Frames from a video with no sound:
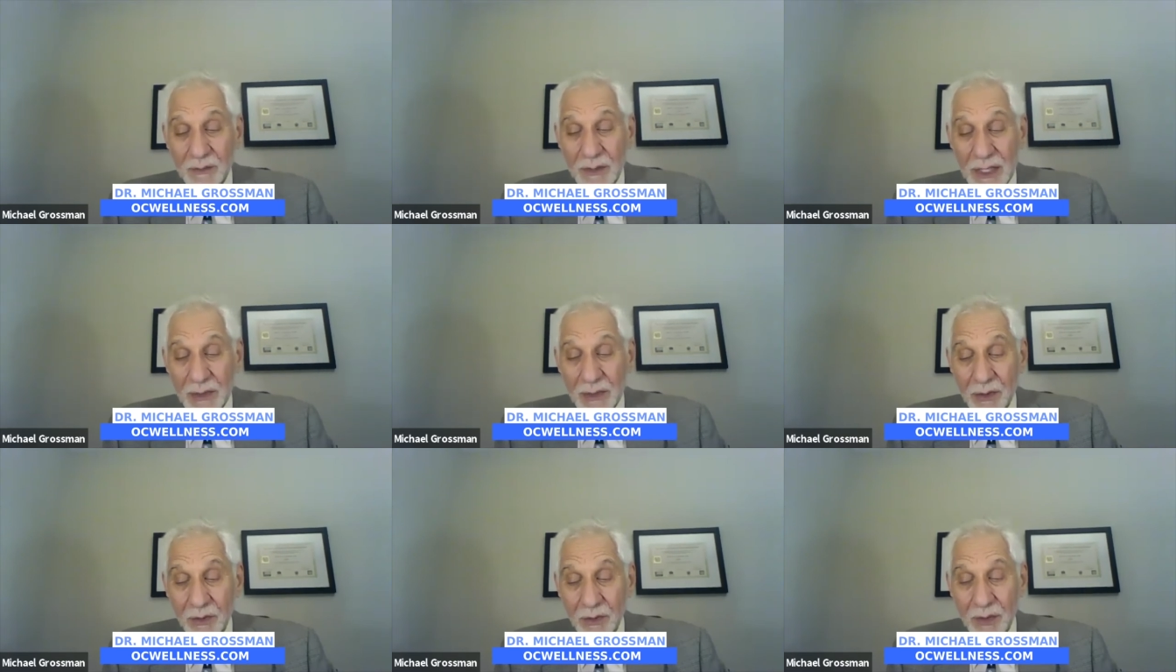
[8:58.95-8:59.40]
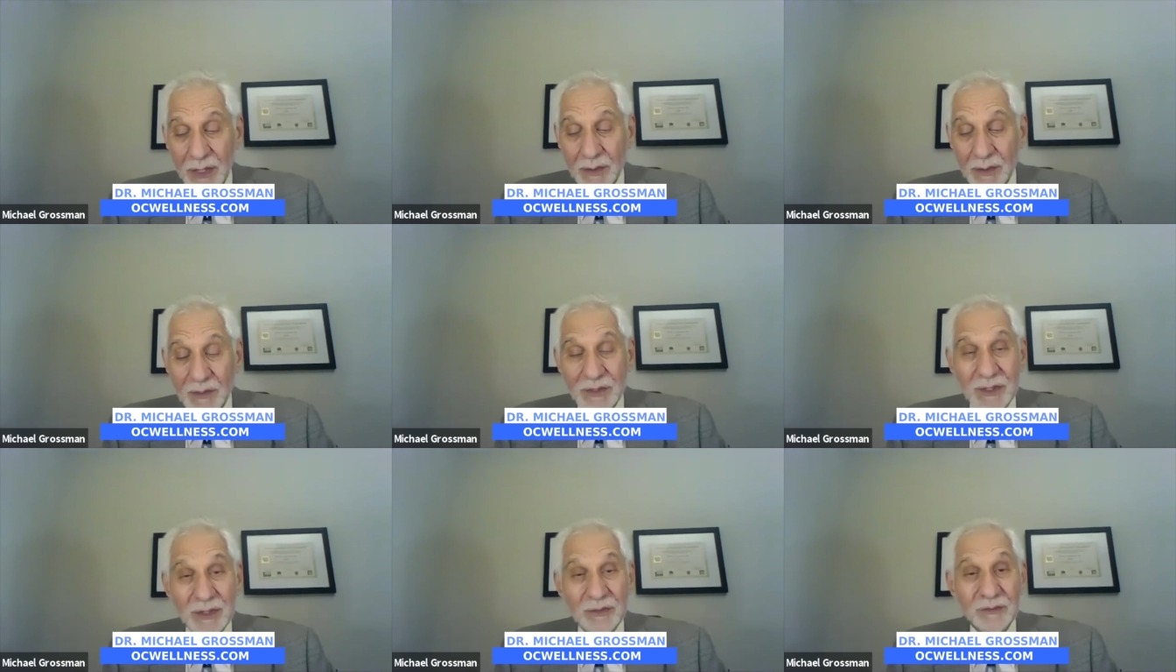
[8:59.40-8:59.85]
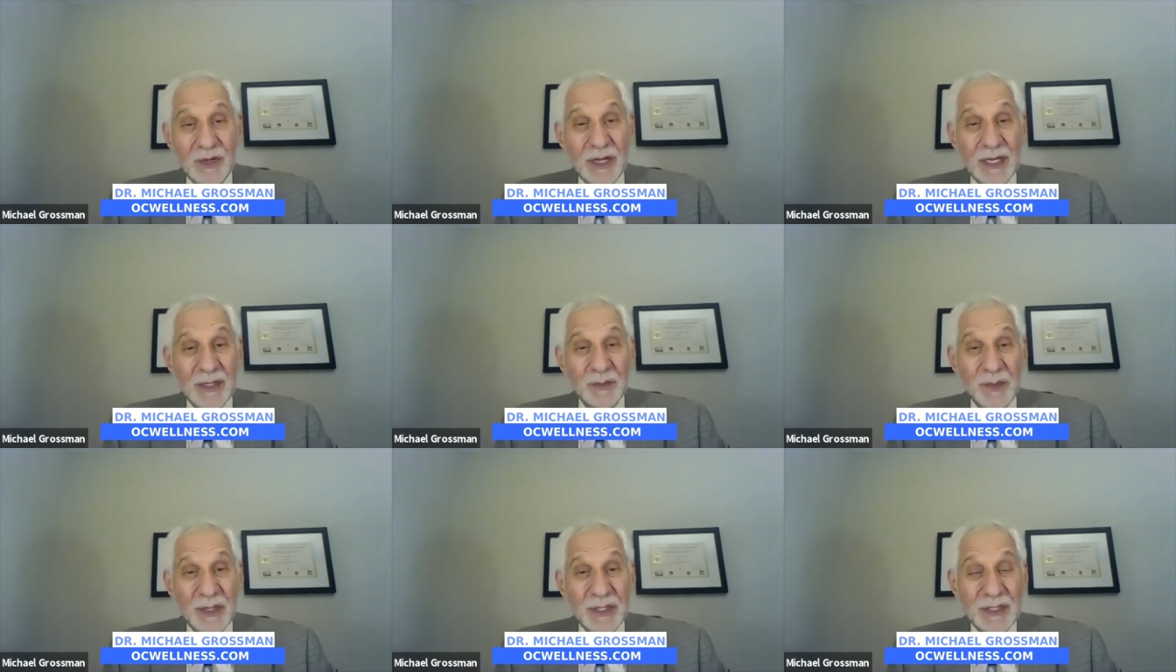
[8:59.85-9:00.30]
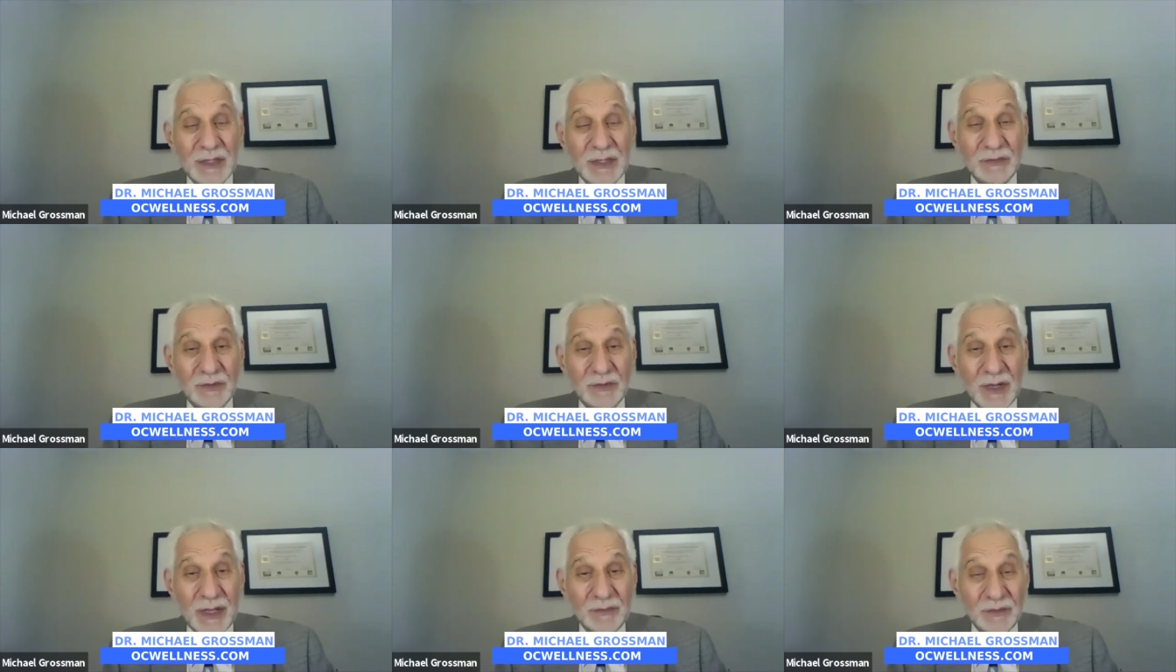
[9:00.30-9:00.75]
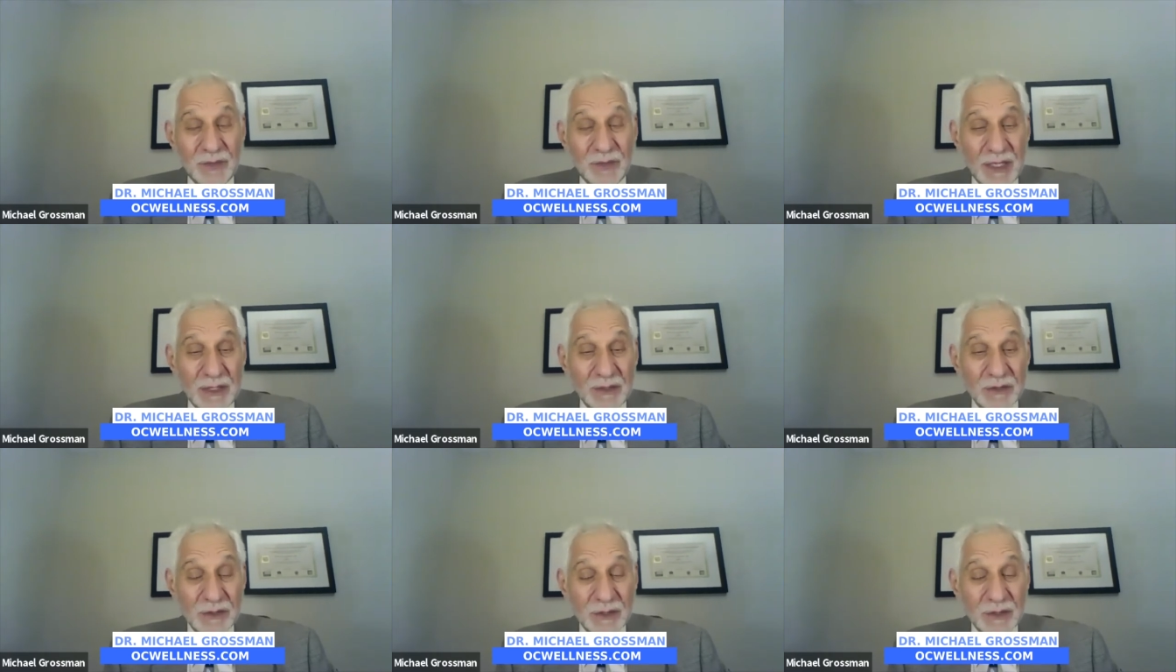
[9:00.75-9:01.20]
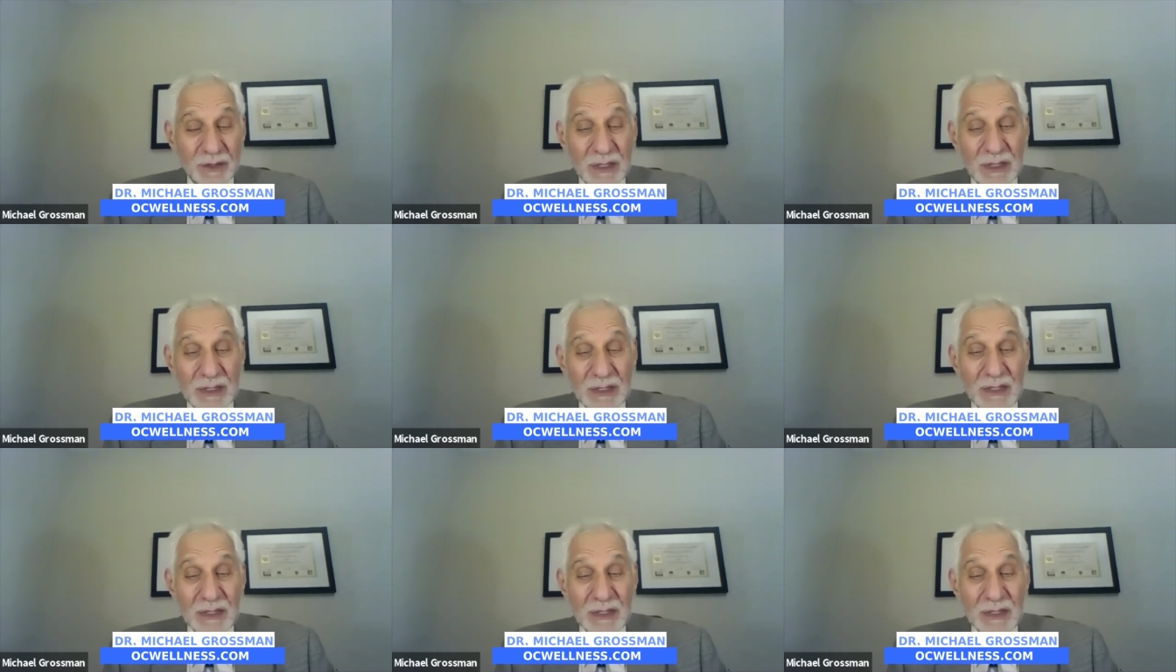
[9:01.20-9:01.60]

micrograms and vitamin D 5,000,